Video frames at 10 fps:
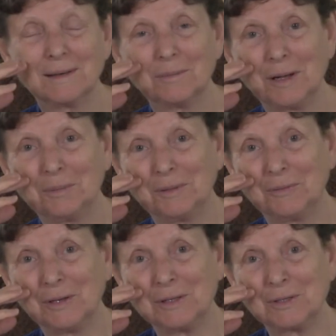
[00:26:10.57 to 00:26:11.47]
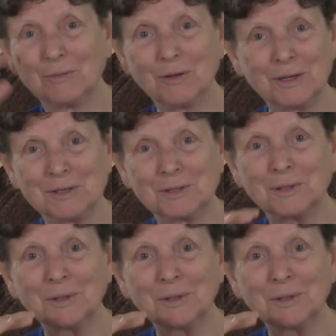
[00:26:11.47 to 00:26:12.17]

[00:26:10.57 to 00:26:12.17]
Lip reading: probably for Easter.